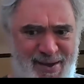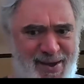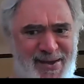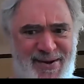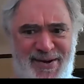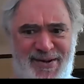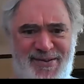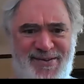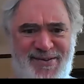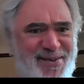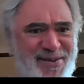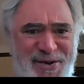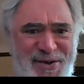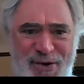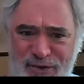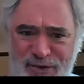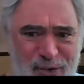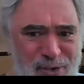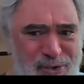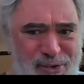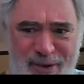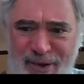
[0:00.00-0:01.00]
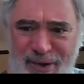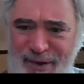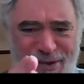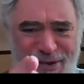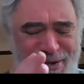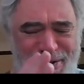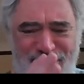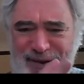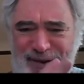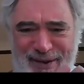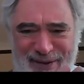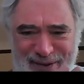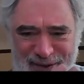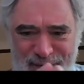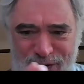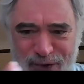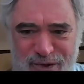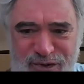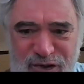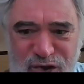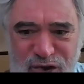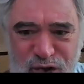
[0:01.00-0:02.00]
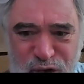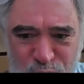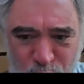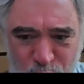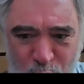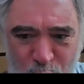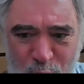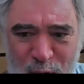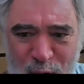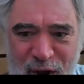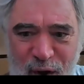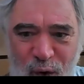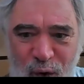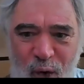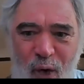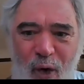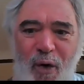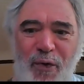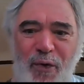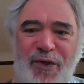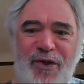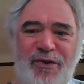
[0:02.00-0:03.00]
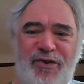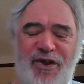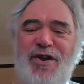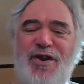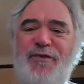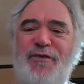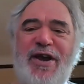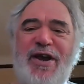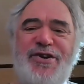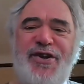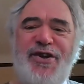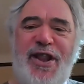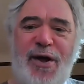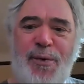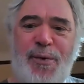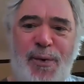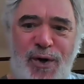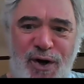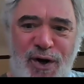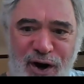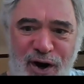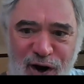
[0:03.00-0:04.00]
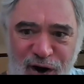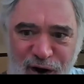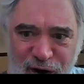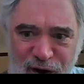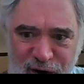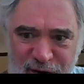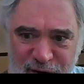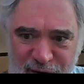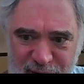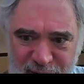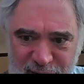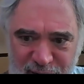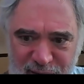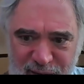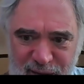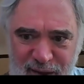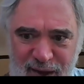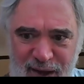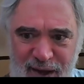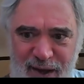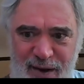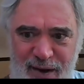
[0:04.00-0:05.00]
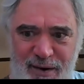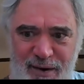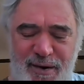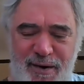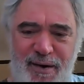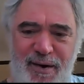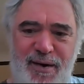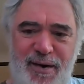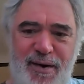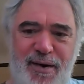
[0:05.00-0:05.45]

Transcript: And it's you know so it's you know it's destroying all this innovation that would occur in